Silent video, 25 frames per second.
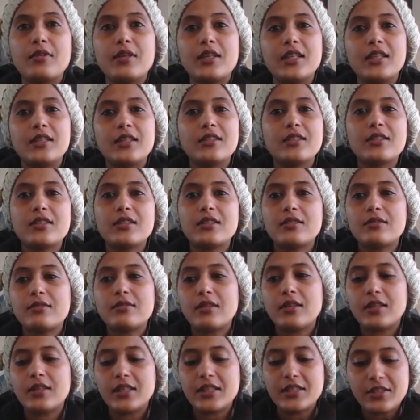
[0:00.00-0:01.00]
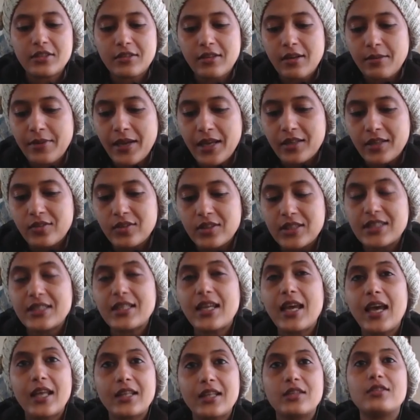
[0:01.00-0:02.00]
It's the Instagram handle is
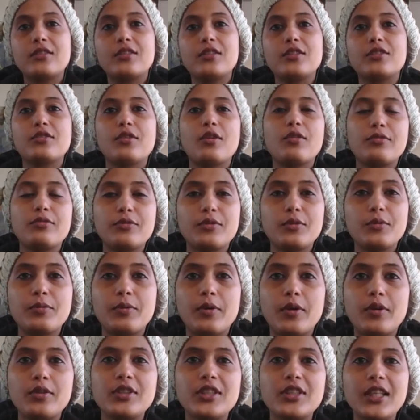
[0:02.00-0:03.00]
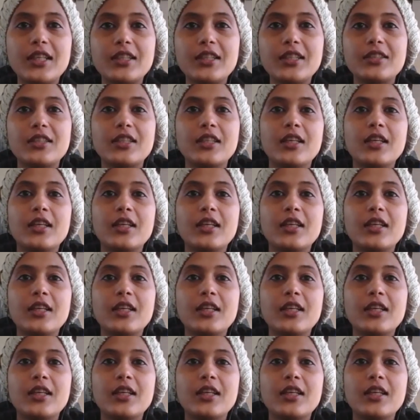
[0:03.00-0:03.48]
at the Soulful Project.